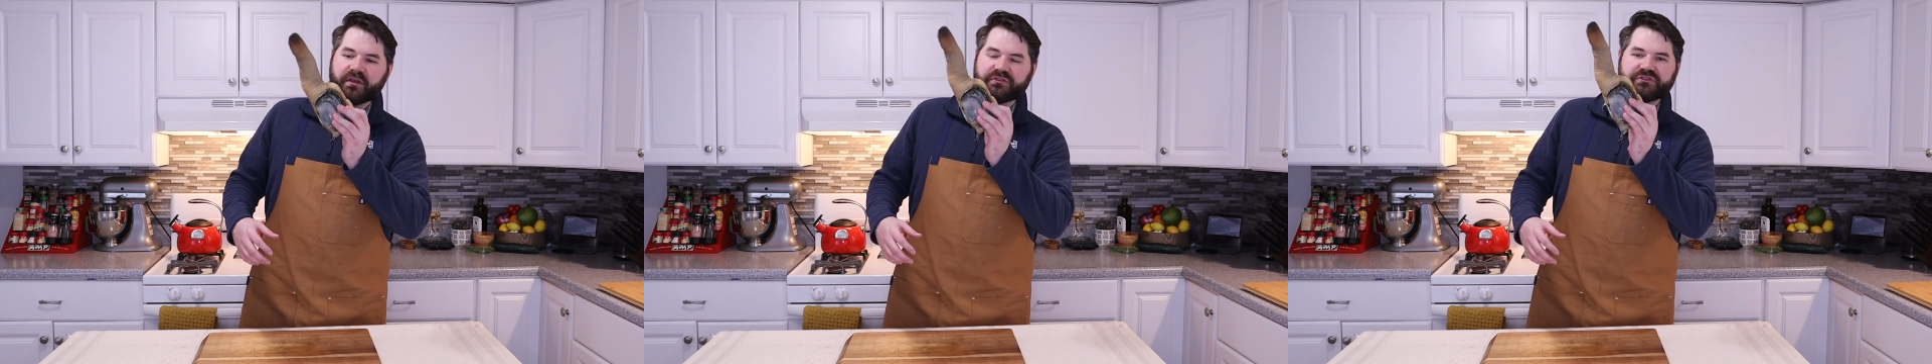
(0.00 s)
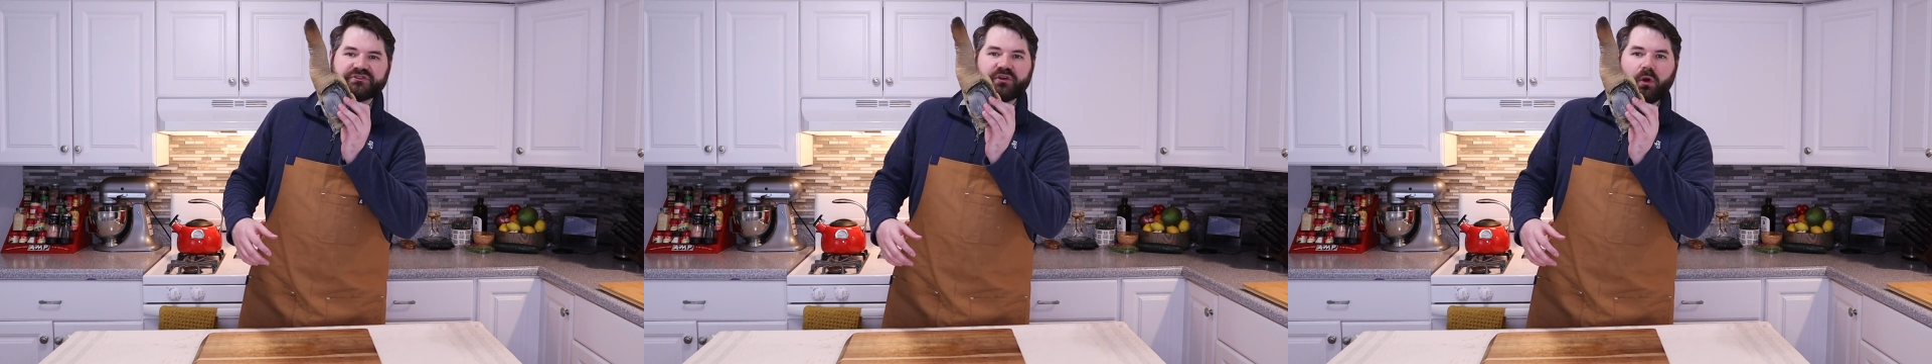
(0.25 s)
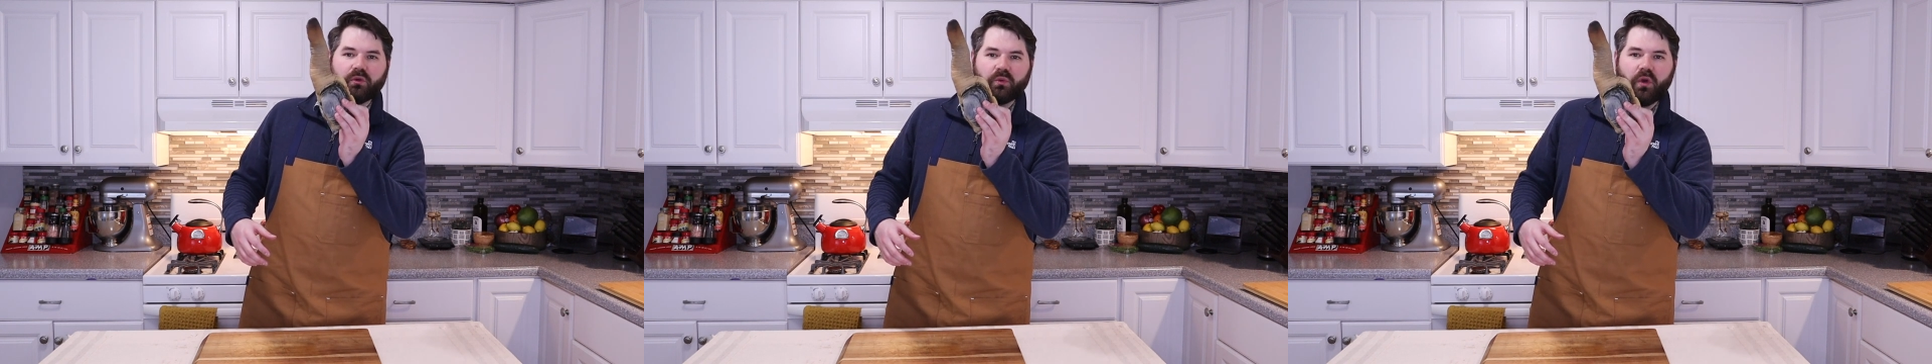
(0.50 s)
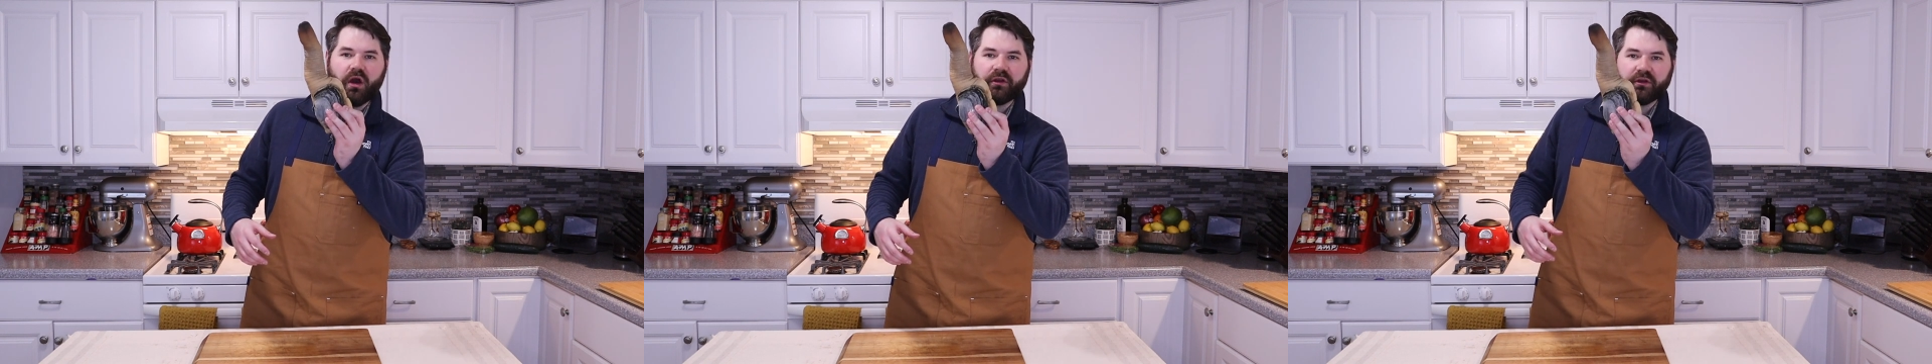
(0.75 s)

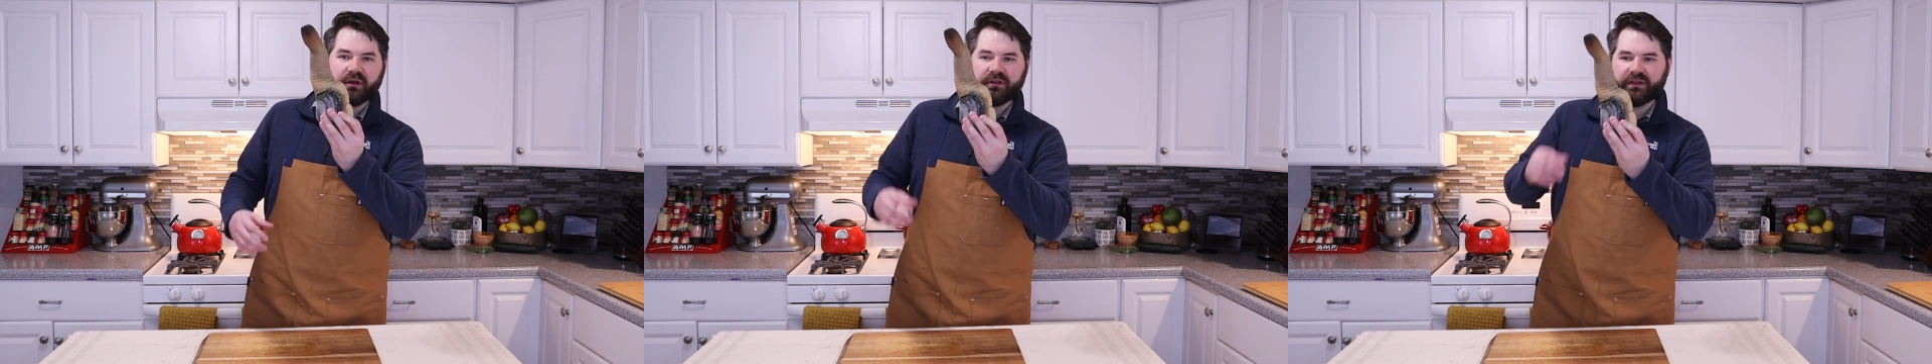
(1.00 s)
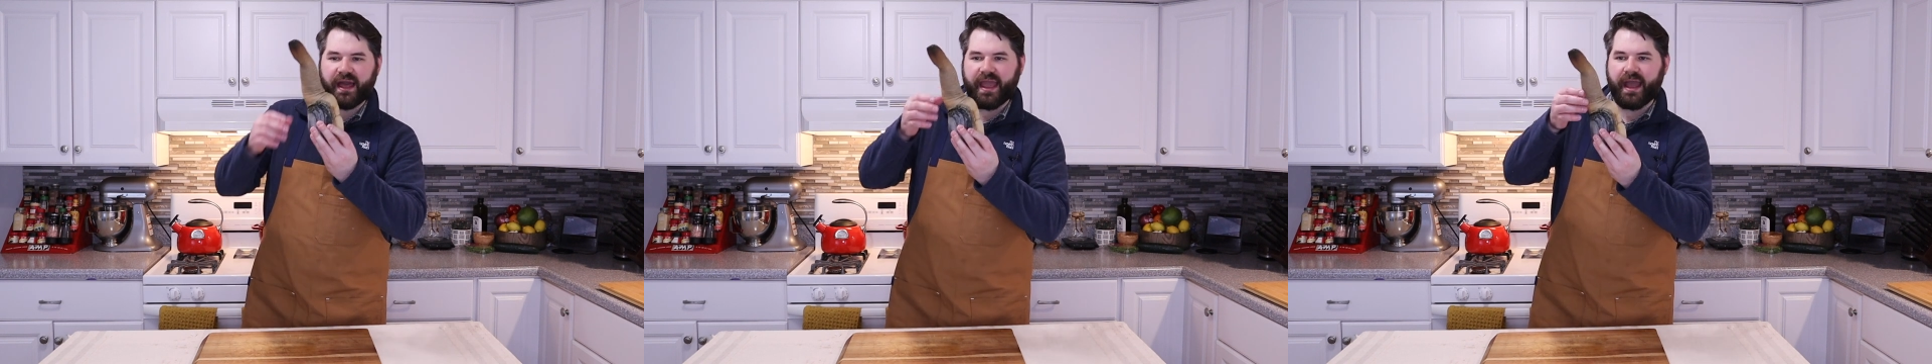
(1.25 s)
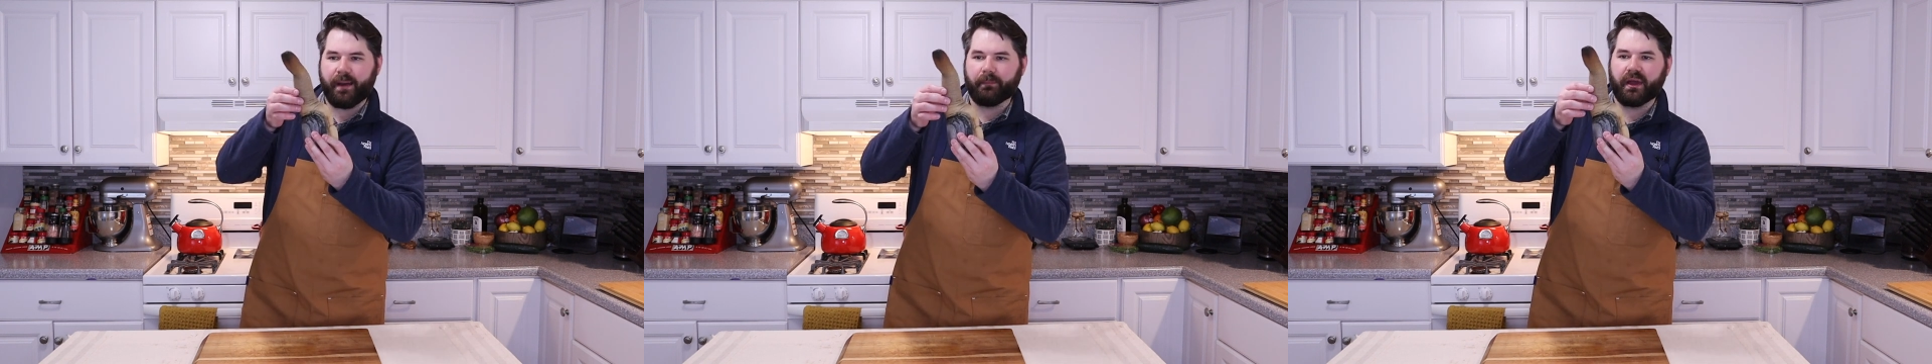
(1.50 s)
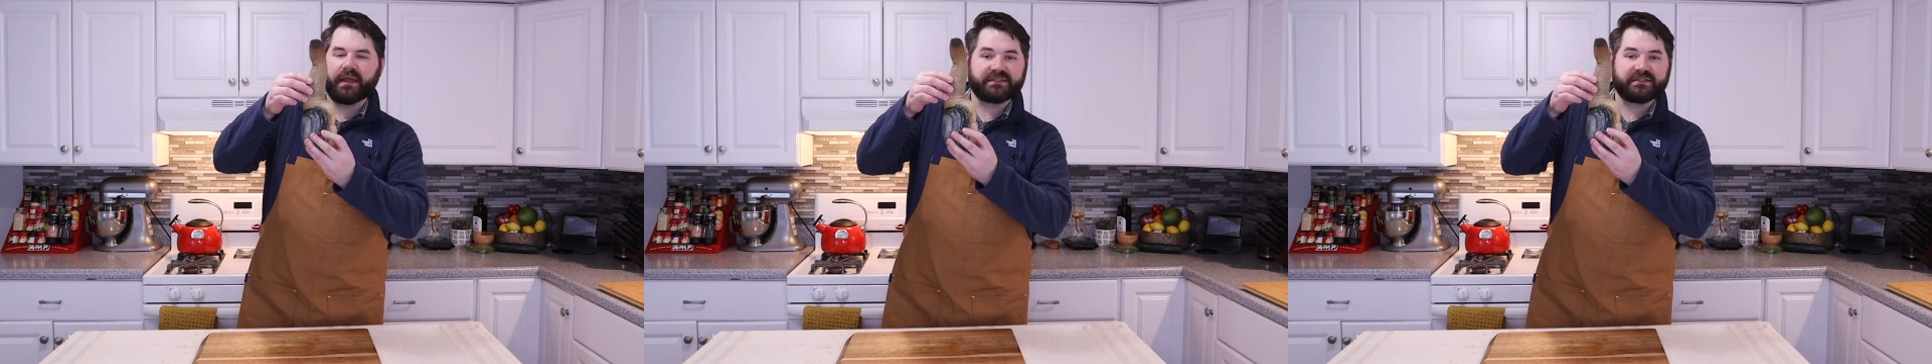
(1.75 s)
saltwater clam.